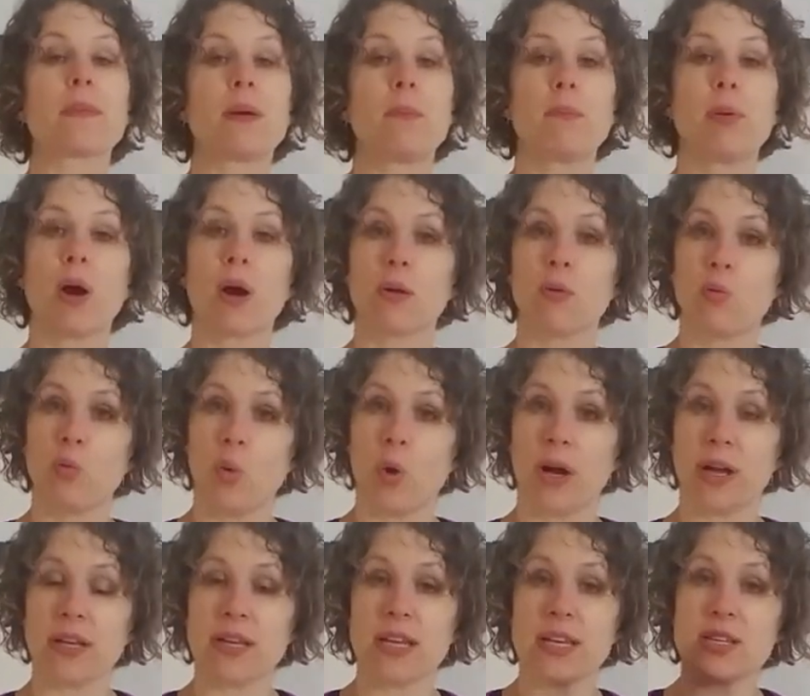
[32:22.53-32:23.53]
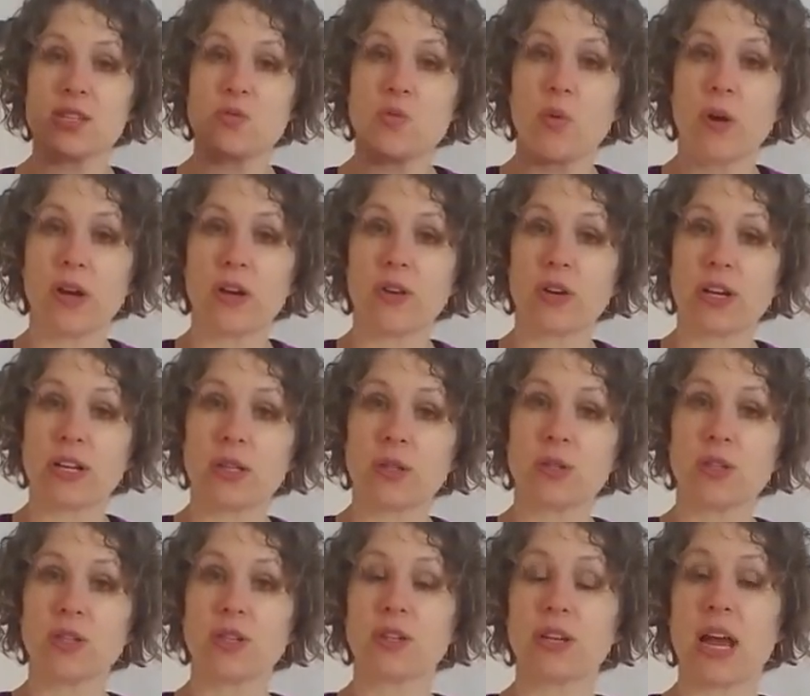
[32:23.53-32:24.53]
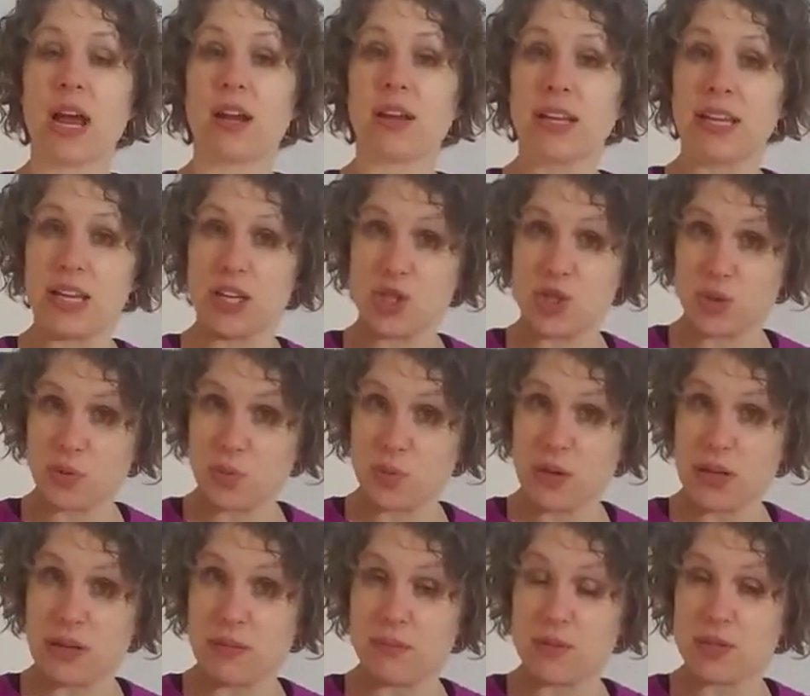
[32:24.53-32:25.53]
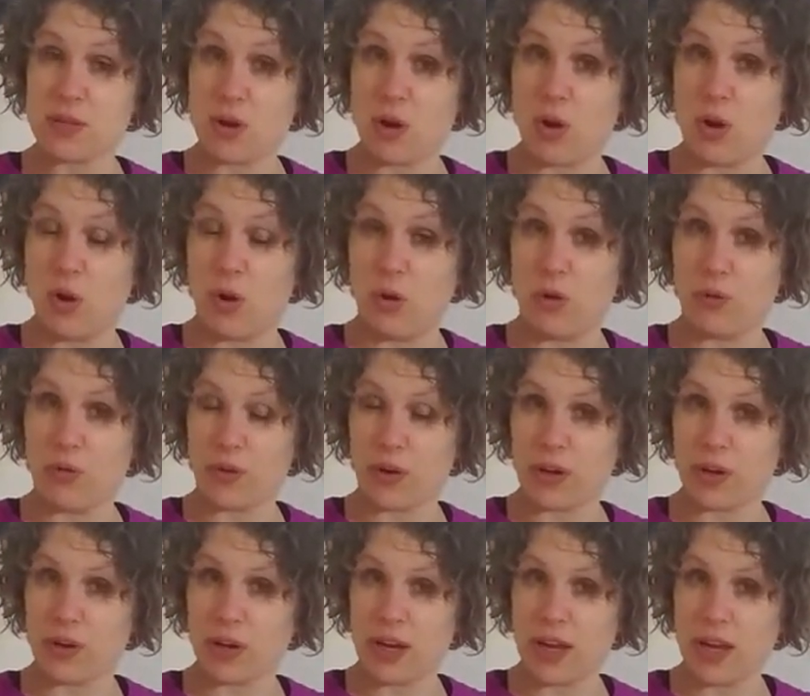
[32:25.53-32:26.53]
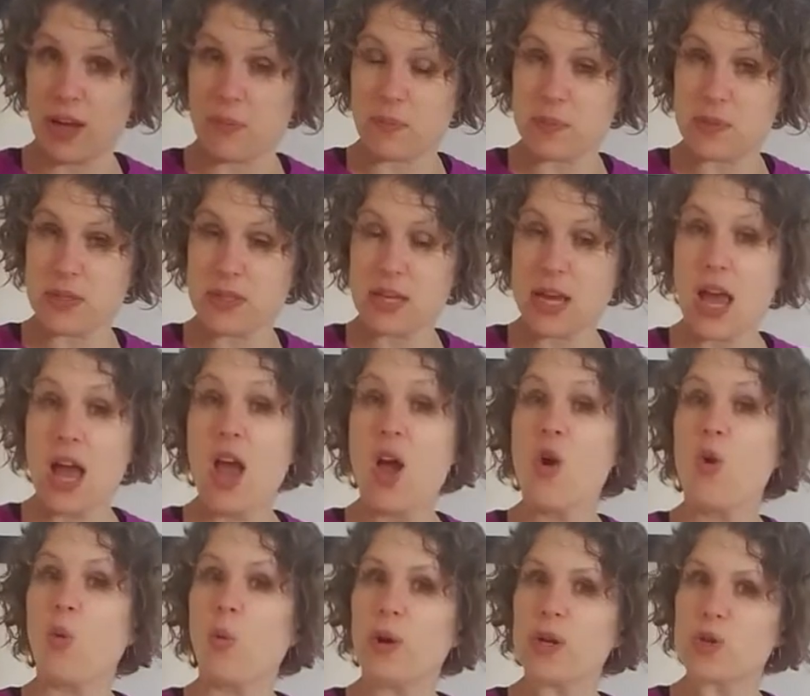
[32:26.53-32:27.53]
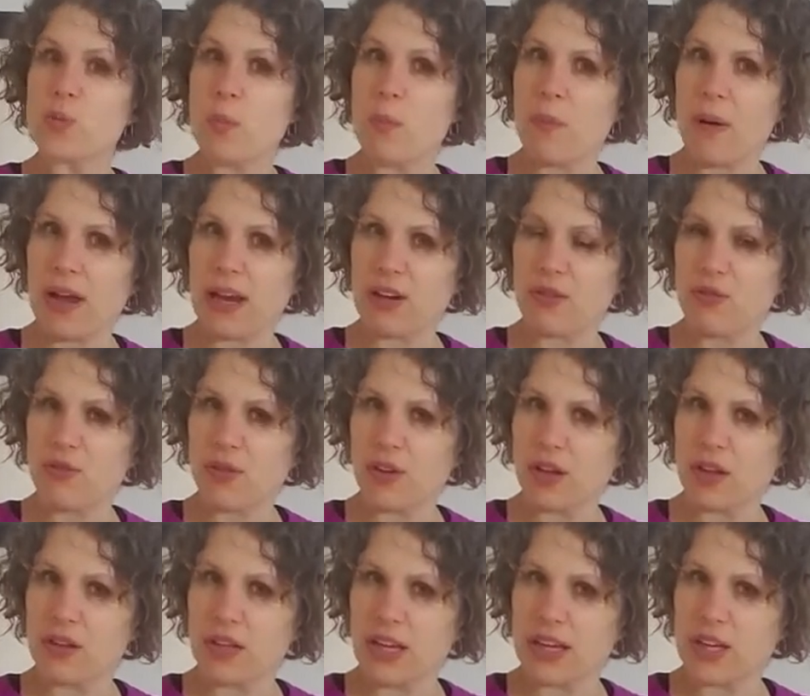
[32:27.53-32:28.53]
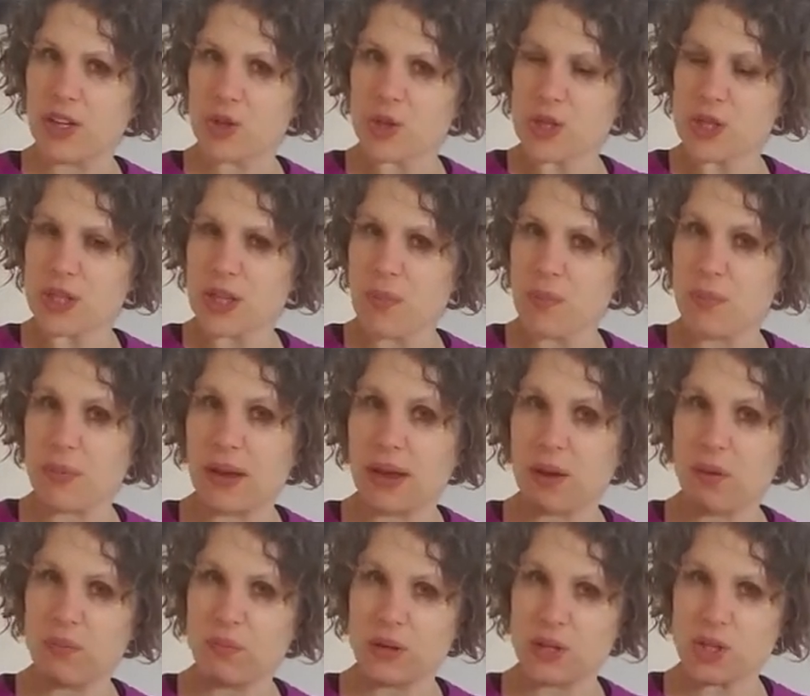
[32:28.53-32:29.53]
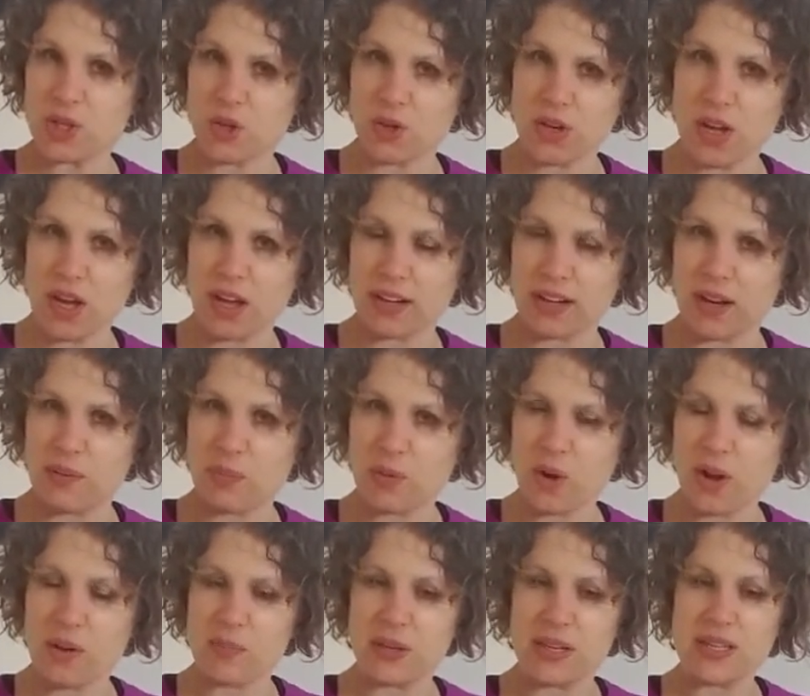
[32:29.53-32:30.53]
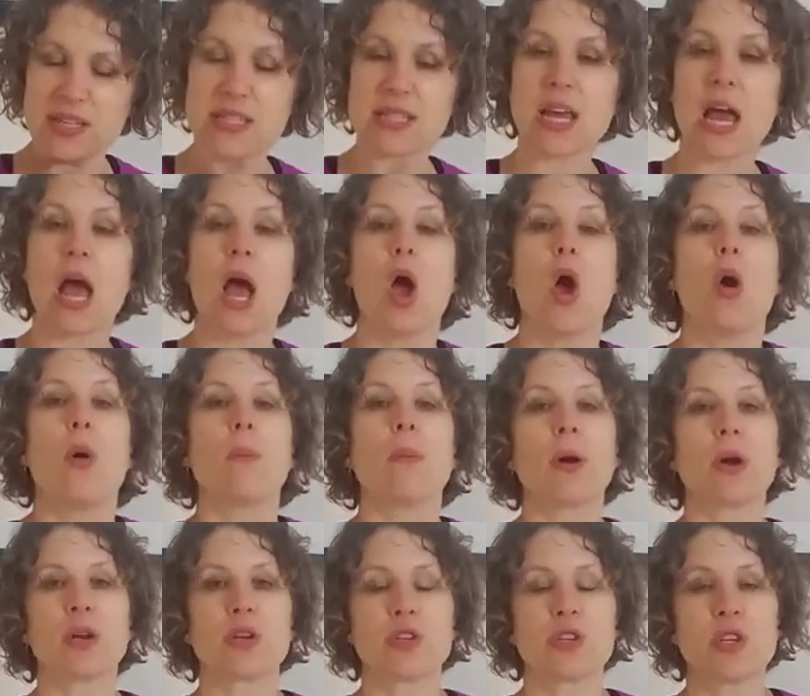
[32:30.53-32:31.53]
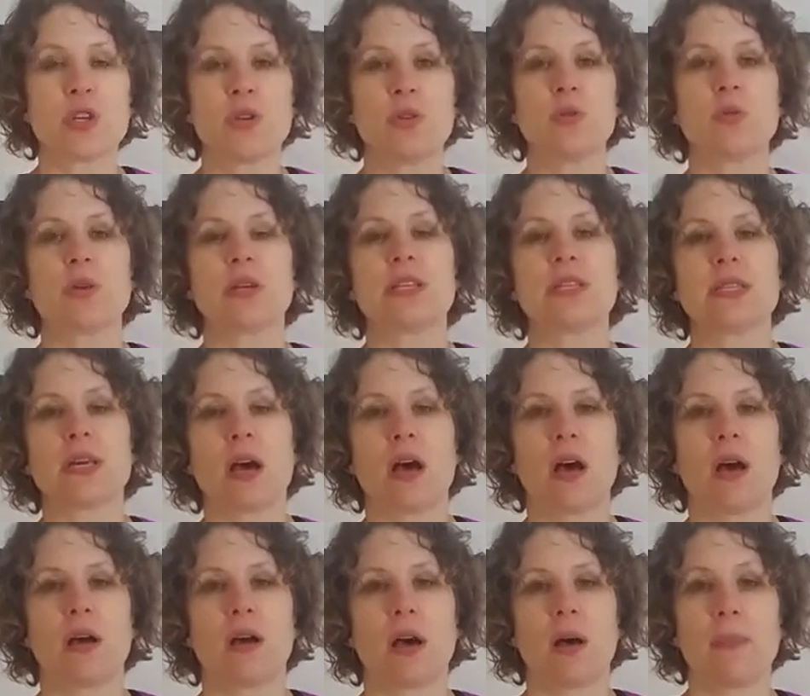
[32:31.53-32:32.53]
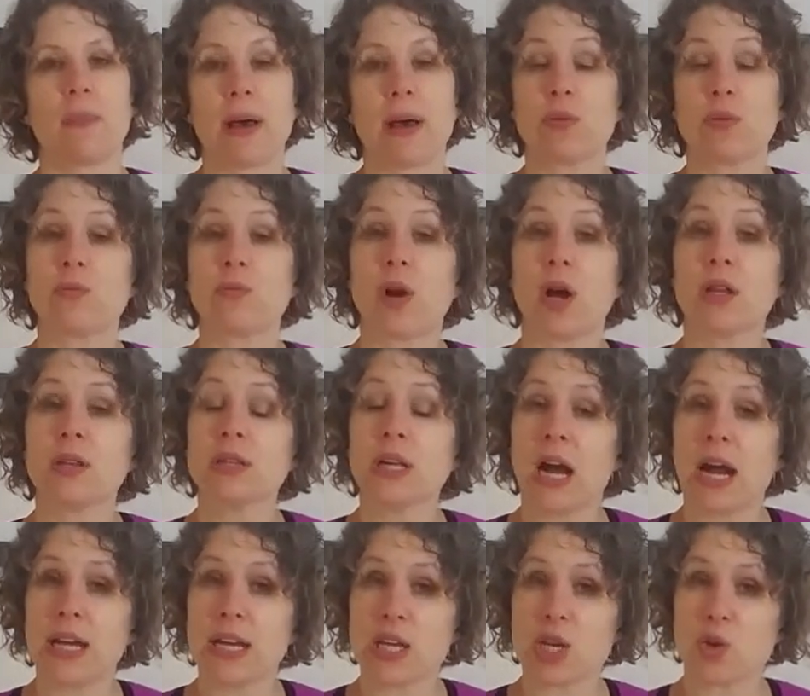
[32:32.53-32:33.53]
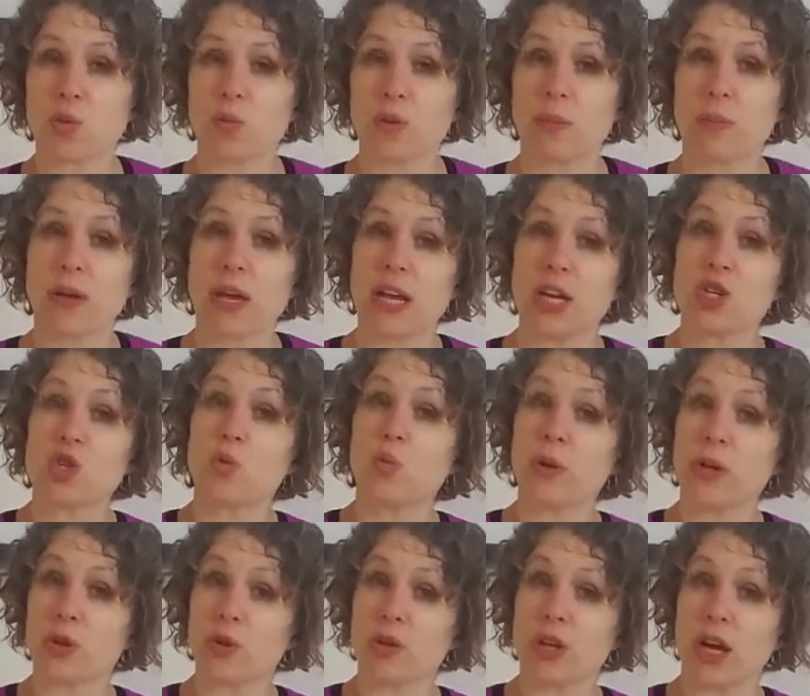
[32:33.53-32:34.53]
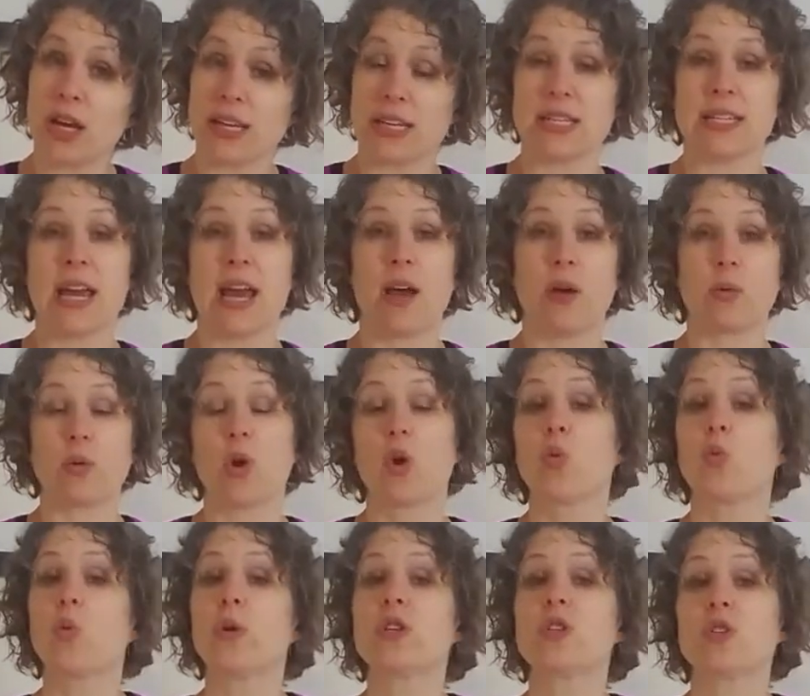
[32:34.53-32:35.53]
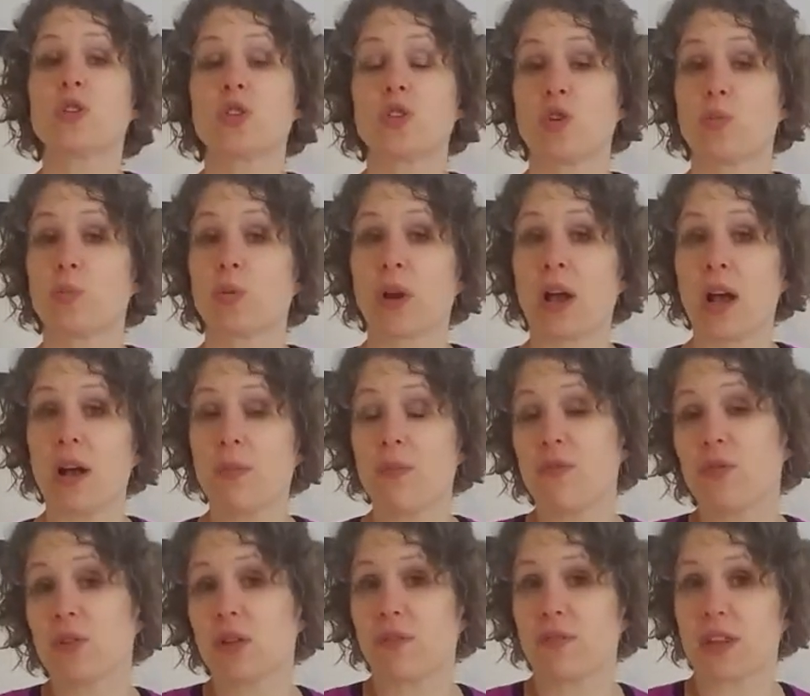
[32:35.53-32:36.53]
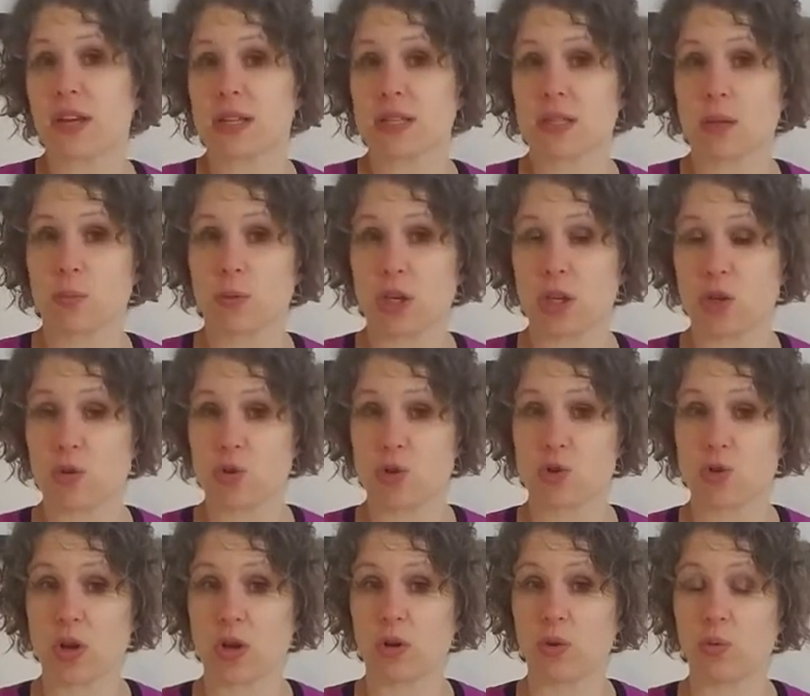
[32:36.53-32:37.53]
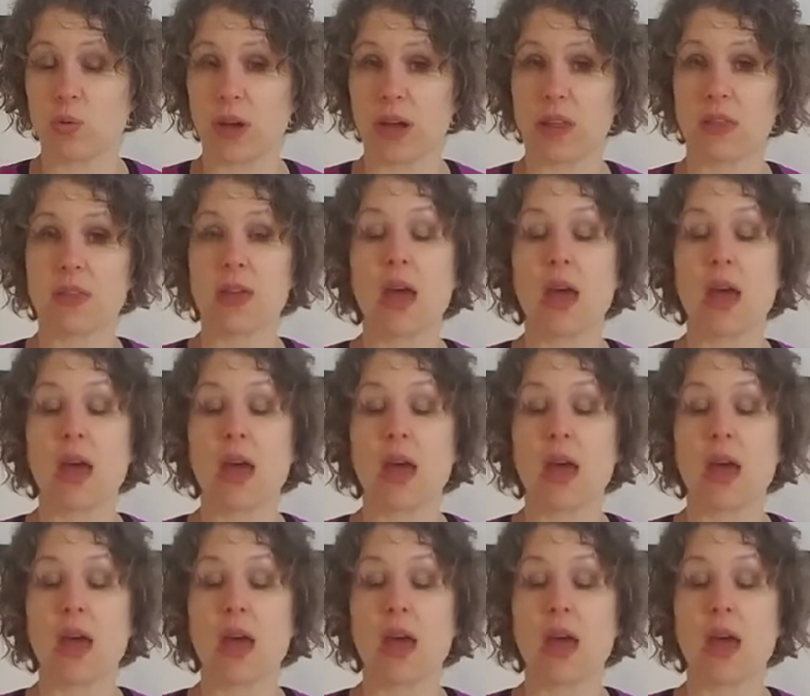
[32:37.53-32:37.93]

Part 1 is where you're going to learn how to get your ribs over your hips, which might feel like you're slumping, but you're not, I promise. Part 2 is about aligning your rib cage when you're lying down, which is super helpful if that's something you struggle with.